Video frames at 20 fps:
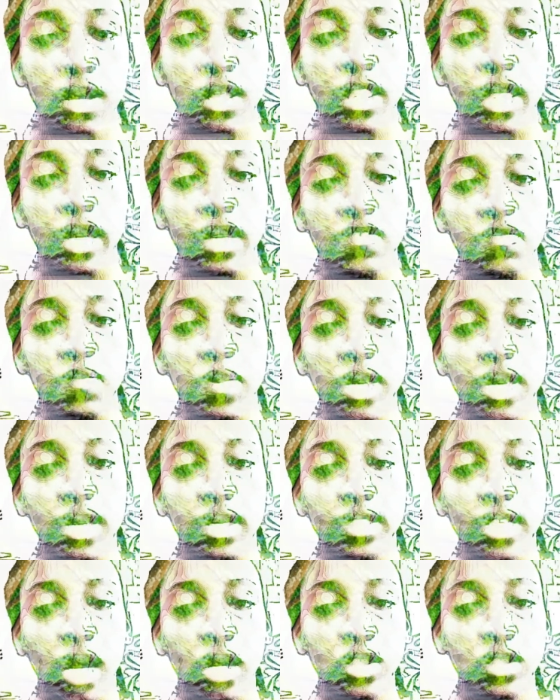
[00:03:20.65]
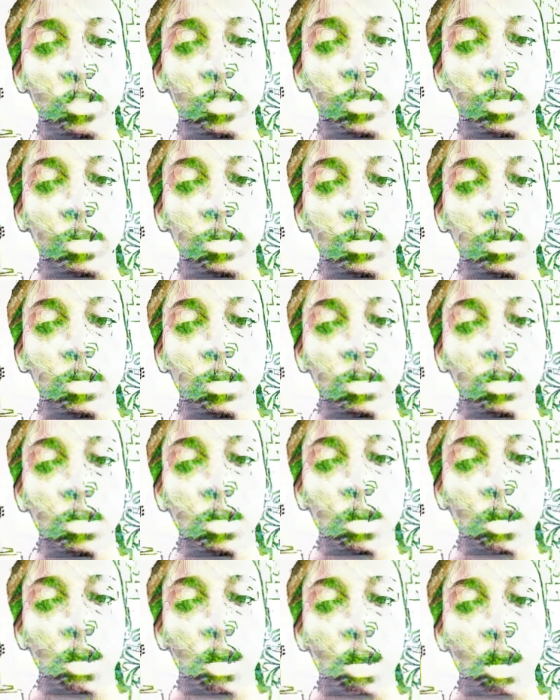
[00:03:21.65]
like if beings actually
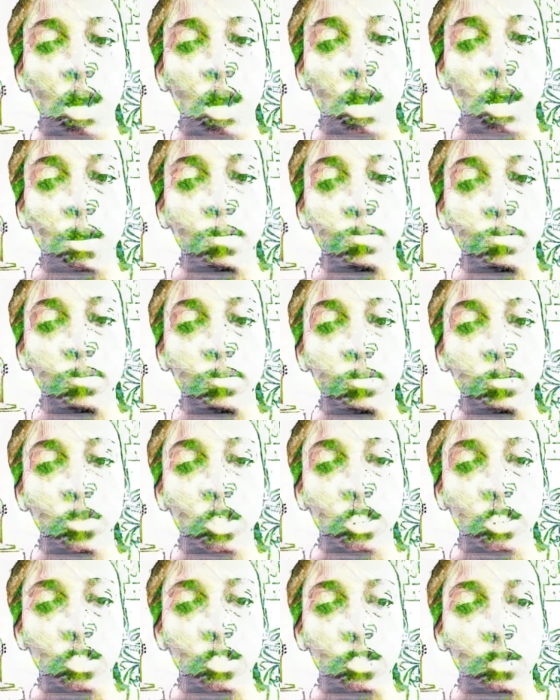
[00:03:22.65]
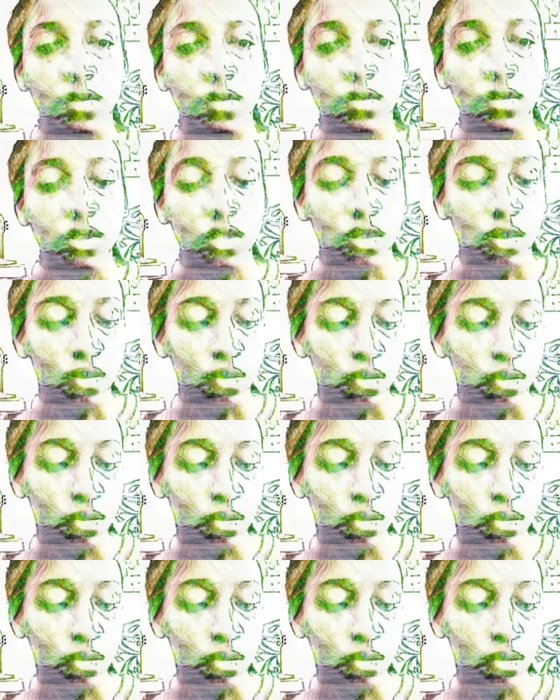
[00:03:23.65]
um, just, you know,